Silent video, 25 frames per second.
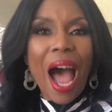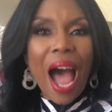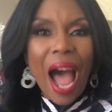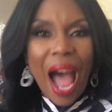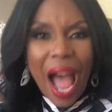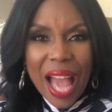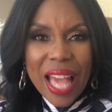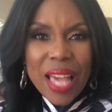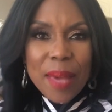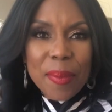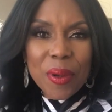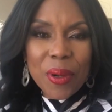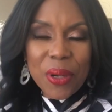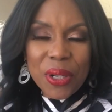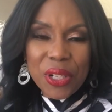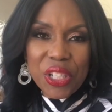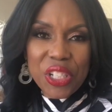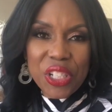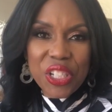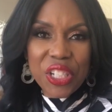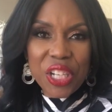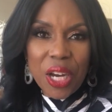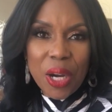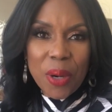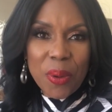I am going to
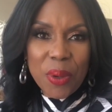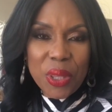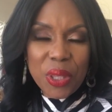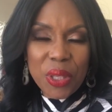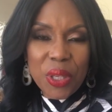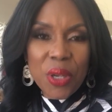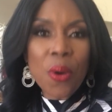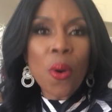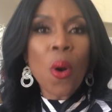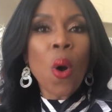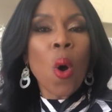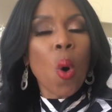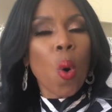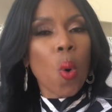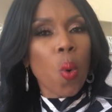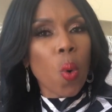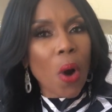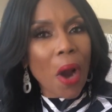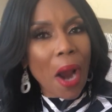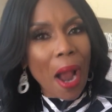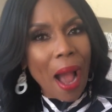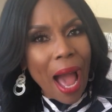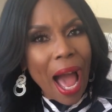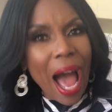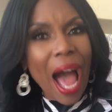share with you
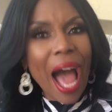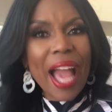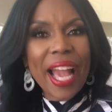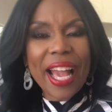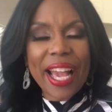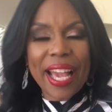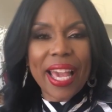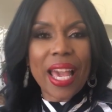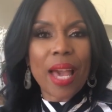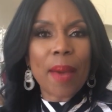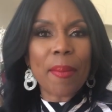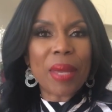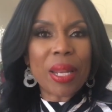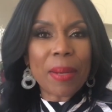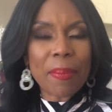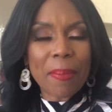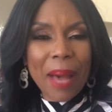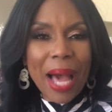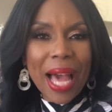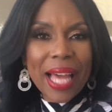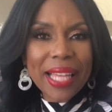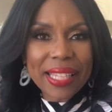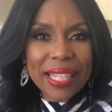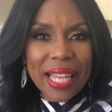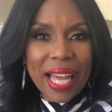where I am in
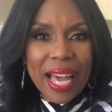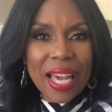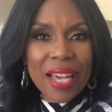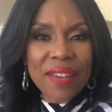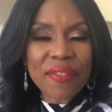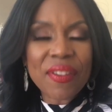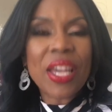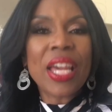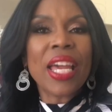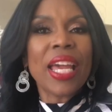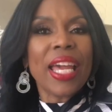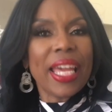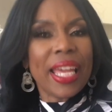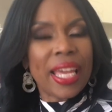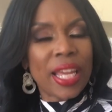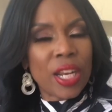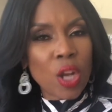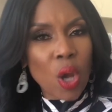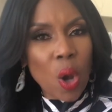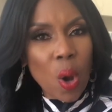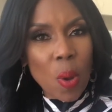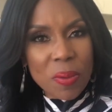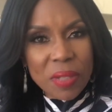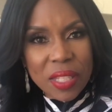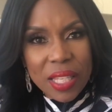my life in
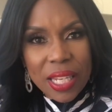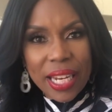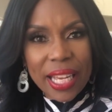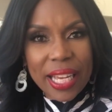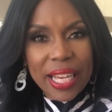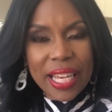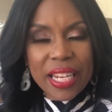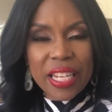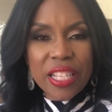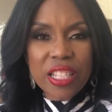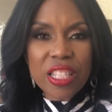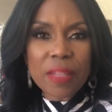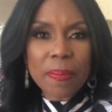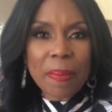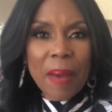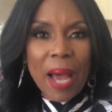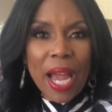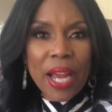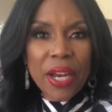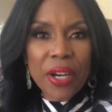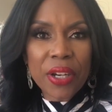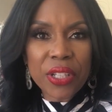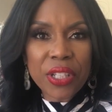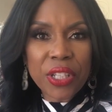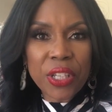hopes that it can
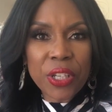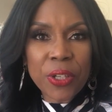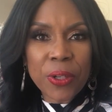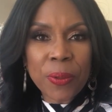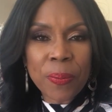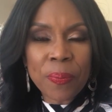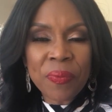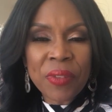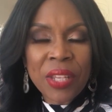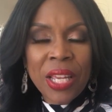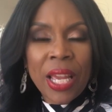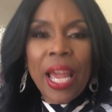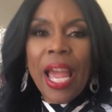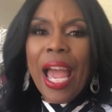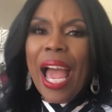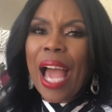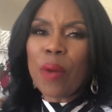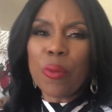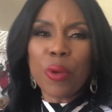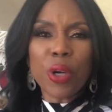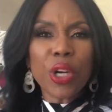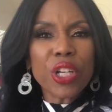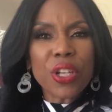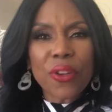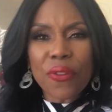inspire you. And
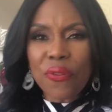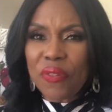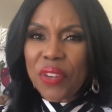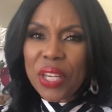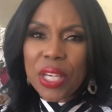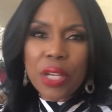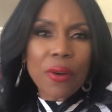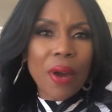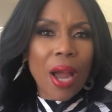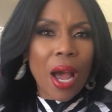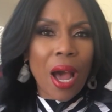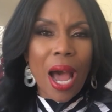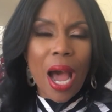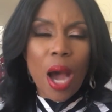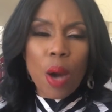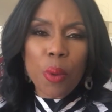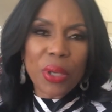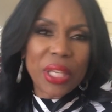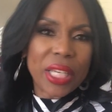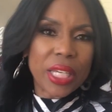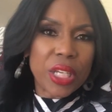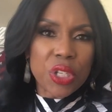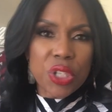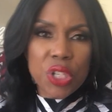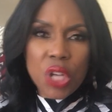we're going to figure out how
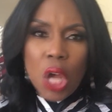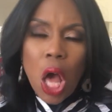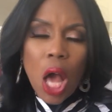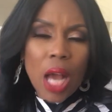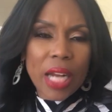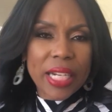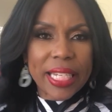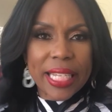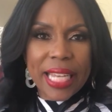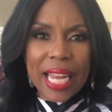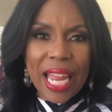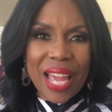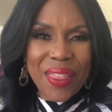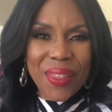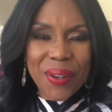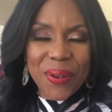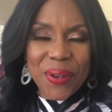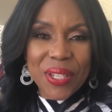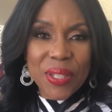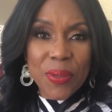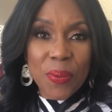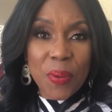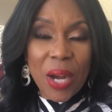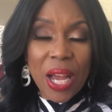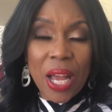we can talk together
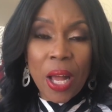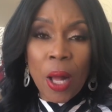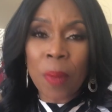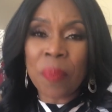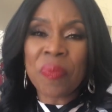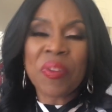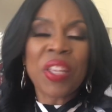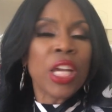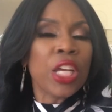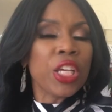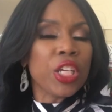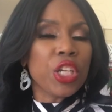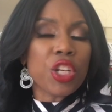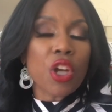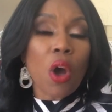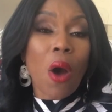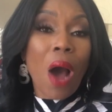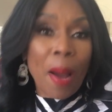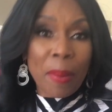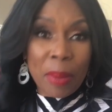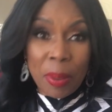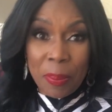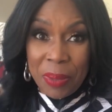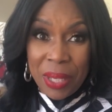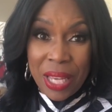as well. You know,
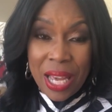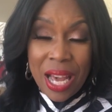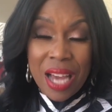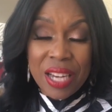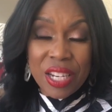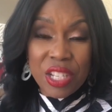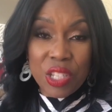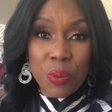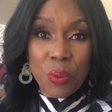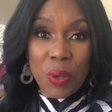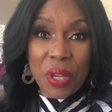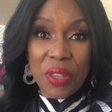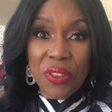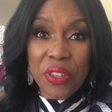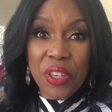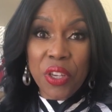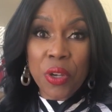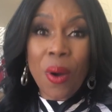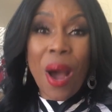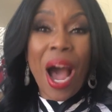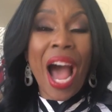I'm going to be honest with you.